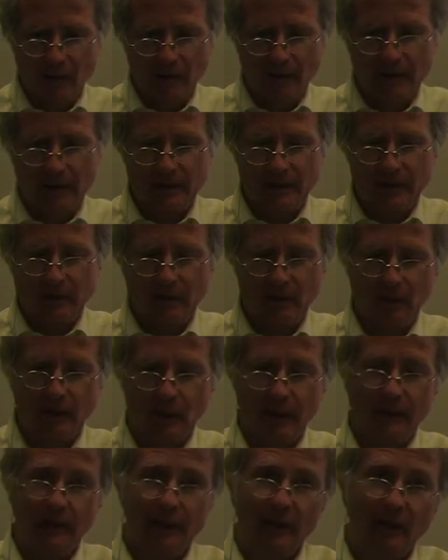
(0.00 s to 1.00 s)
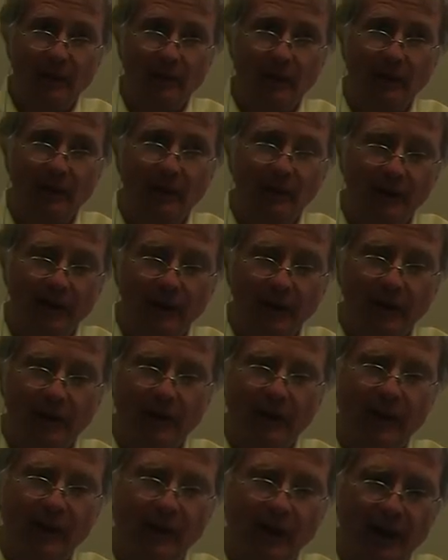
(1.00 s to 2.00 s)
But for example,
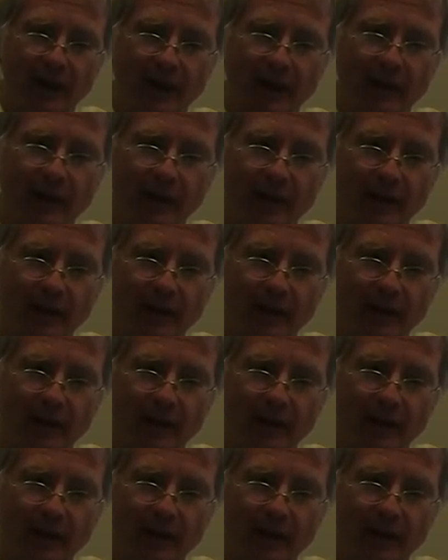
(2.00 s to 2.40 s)
in